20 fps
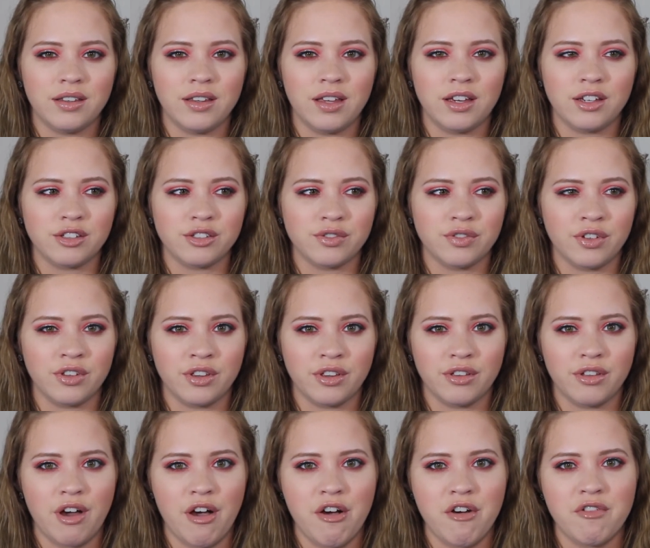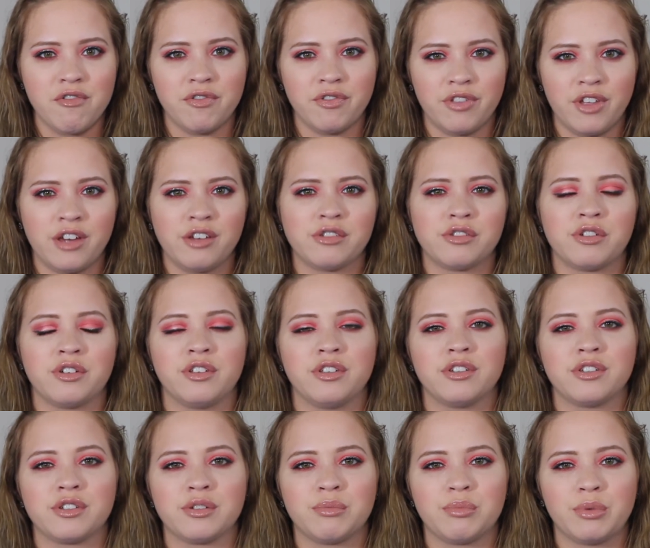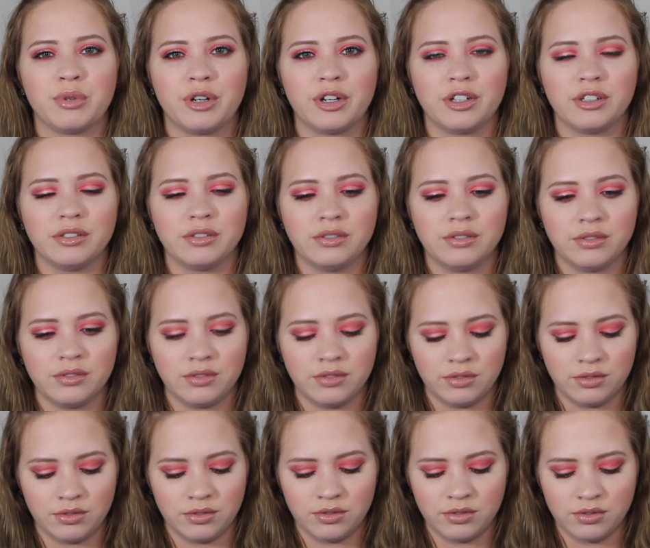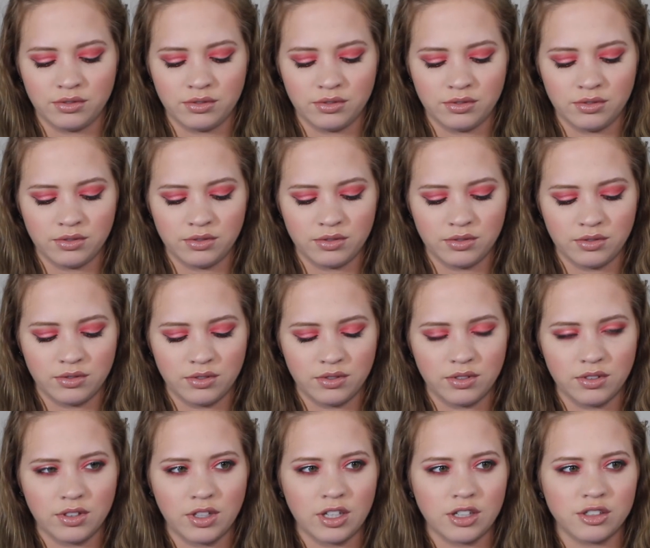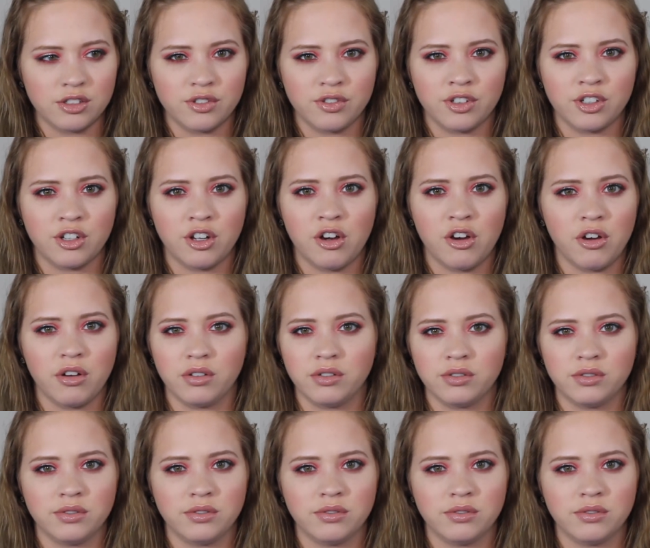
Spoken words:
Thanks for the love. Thanks for the support. Thanks for it all.